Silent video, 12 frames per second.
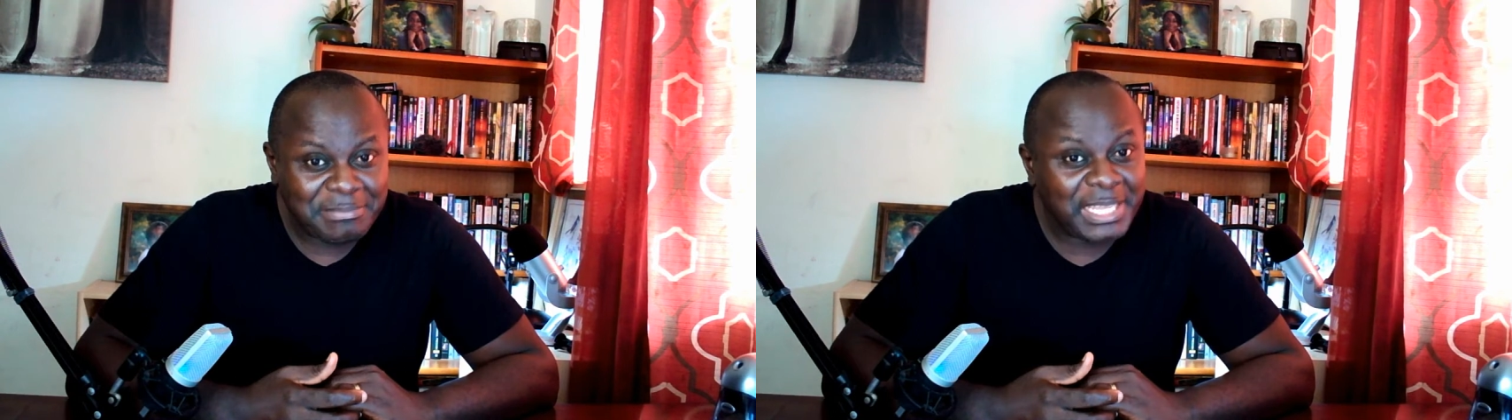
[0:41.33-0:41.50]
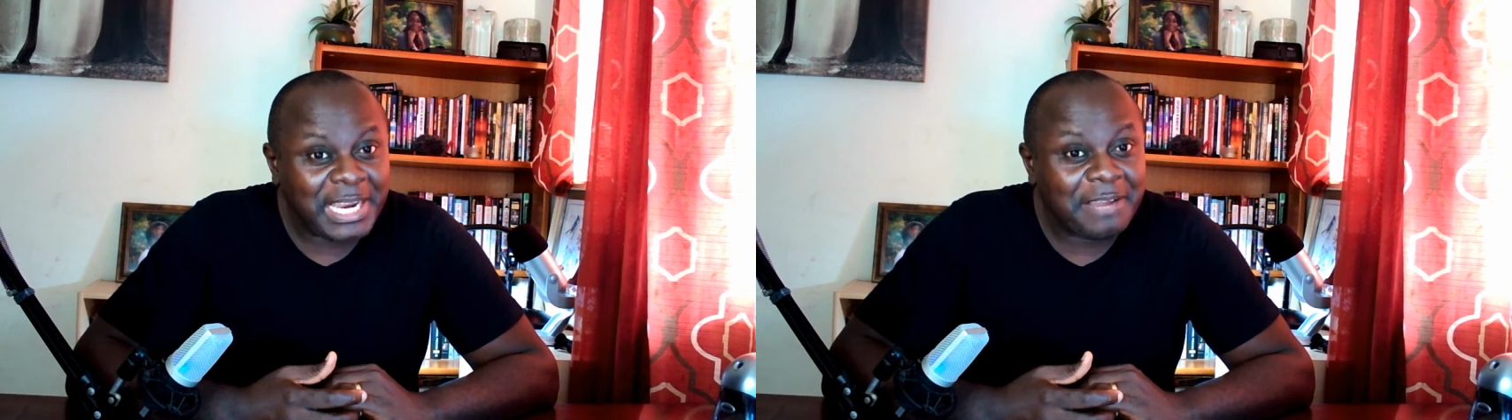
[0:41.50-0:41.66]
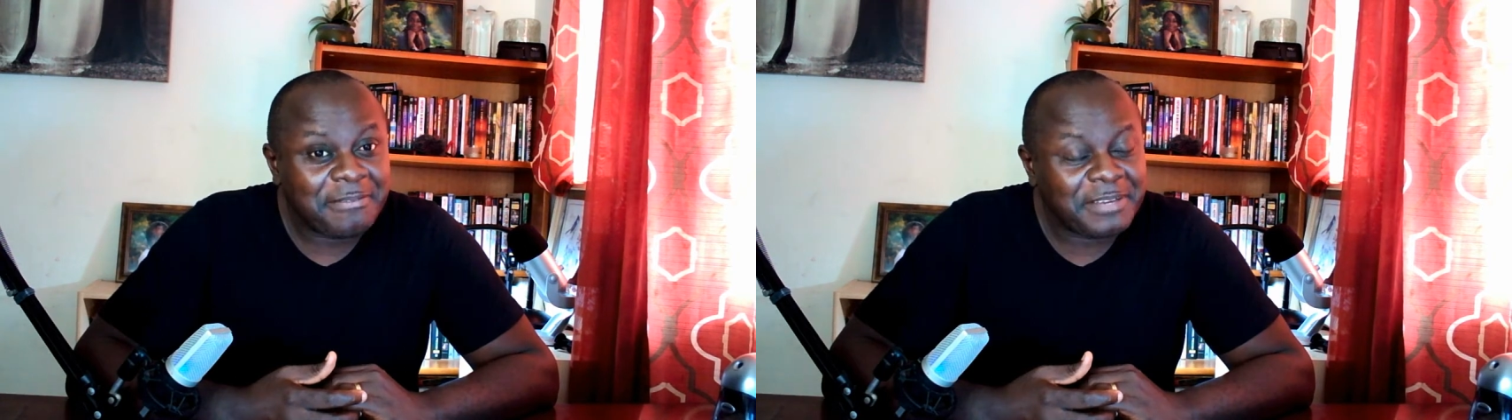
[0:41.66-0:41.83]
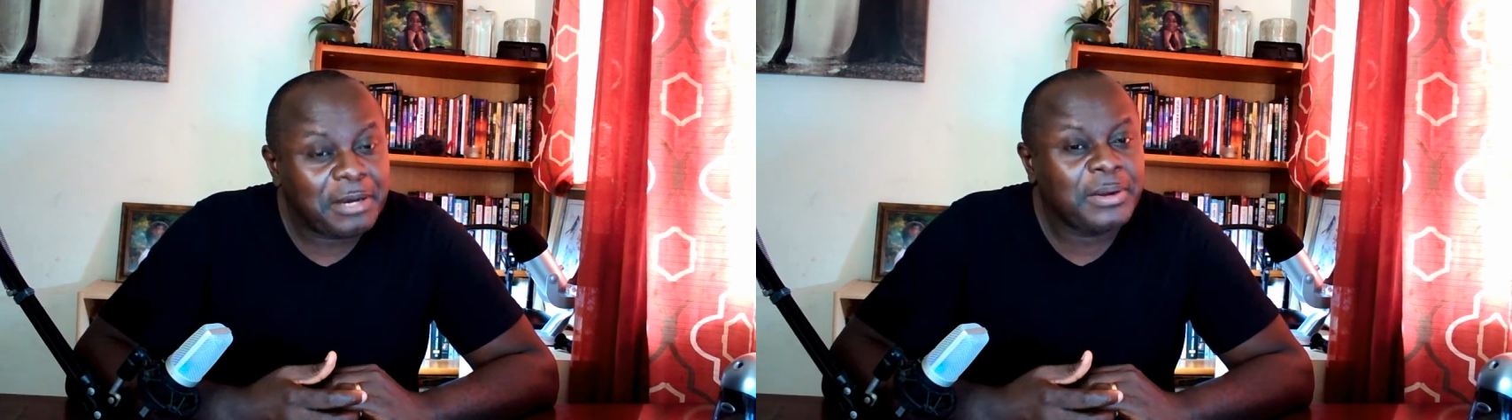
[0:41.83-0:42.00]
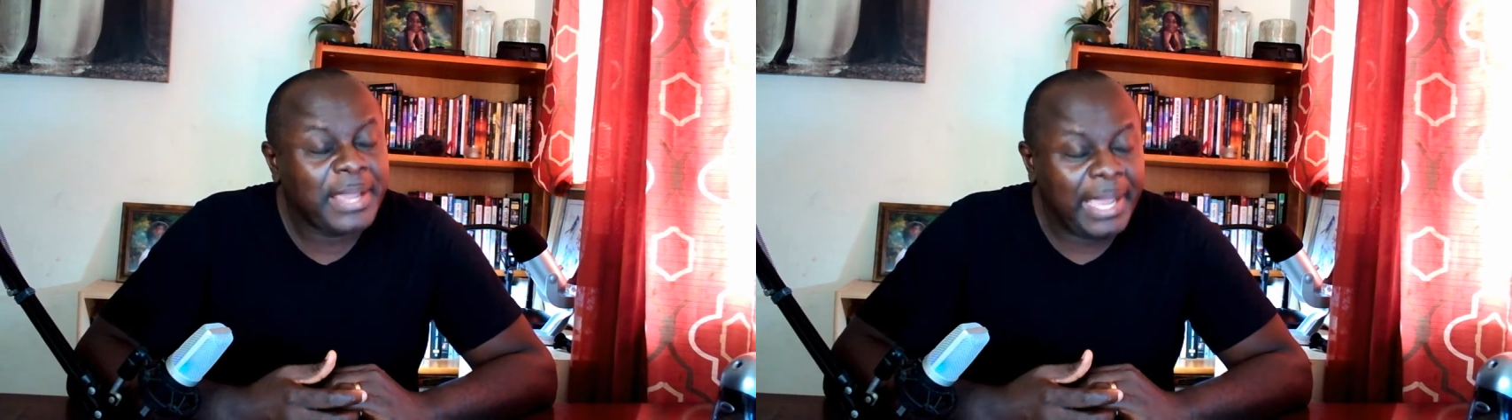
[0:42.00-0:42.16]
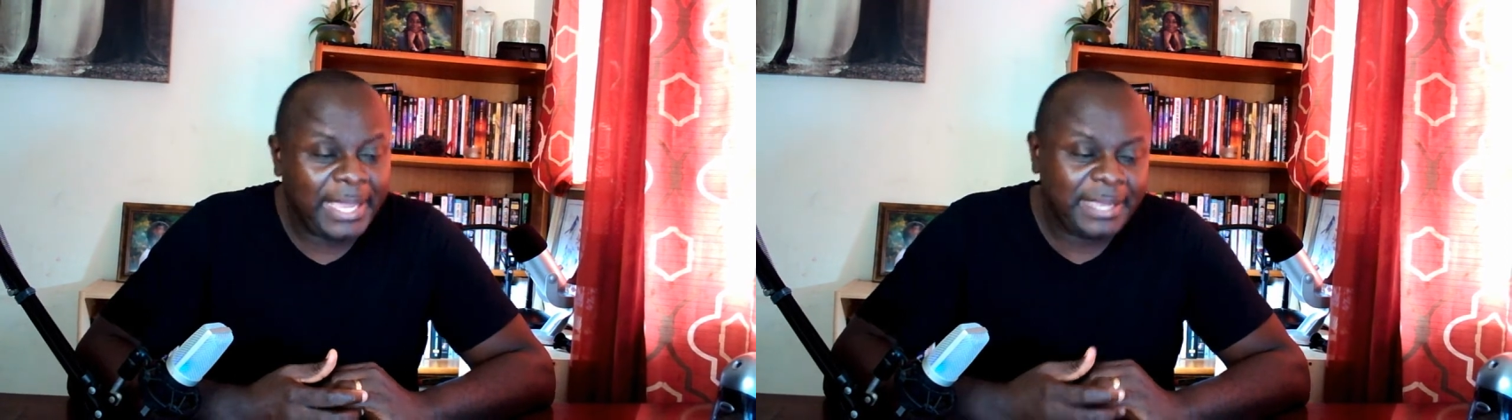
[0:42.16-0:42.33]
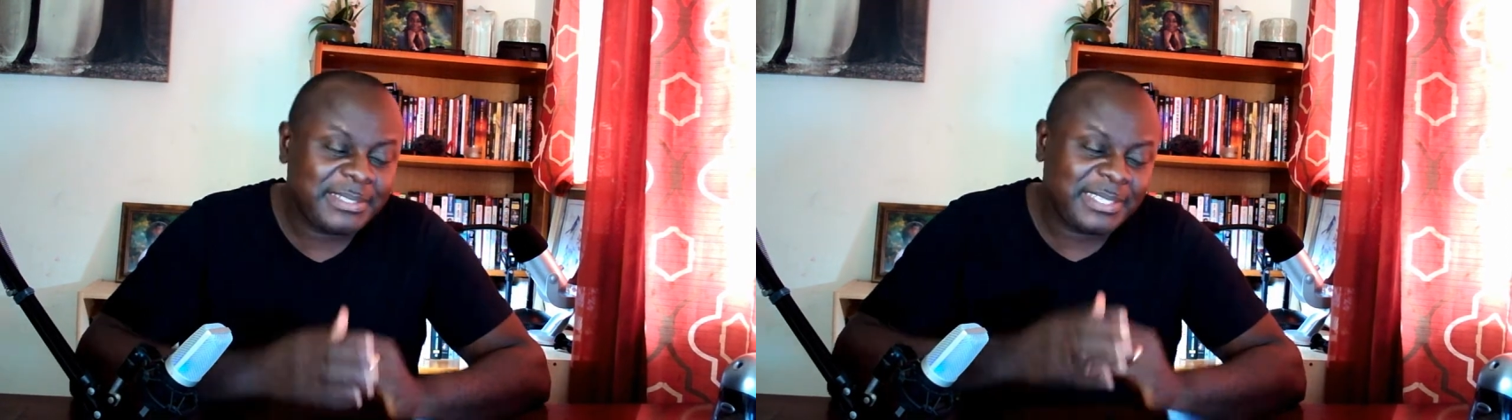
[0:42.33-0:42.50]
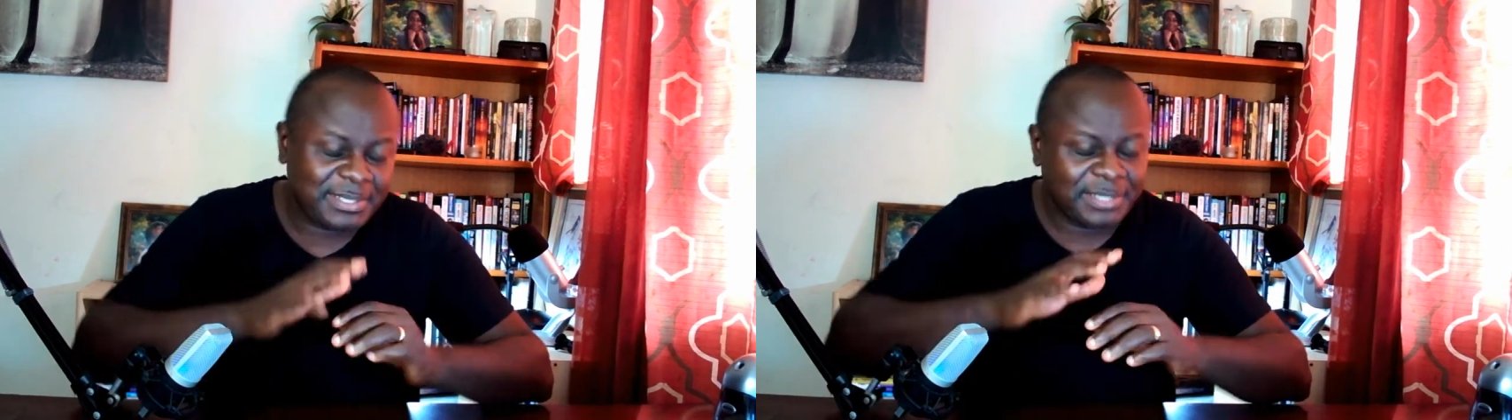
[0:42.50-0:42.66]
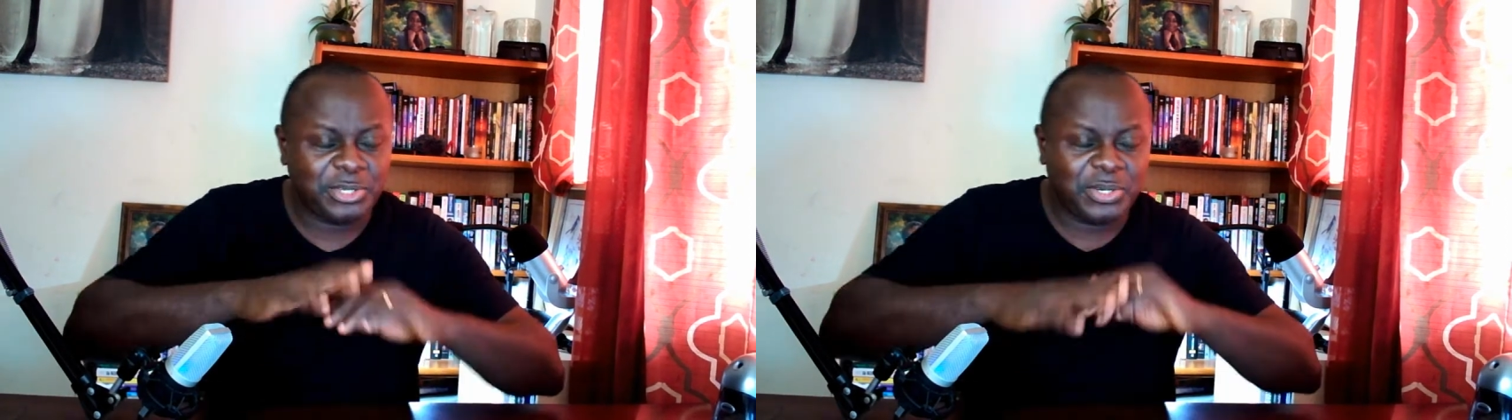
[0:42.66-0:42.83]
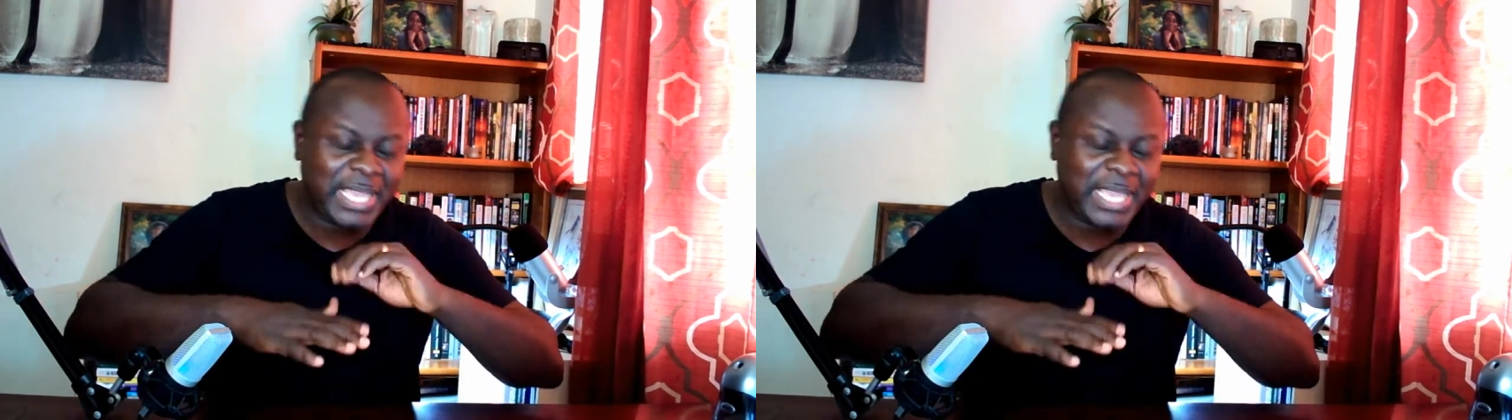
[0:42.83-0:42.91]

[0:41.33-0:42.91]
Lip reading: that I felt, okay, this is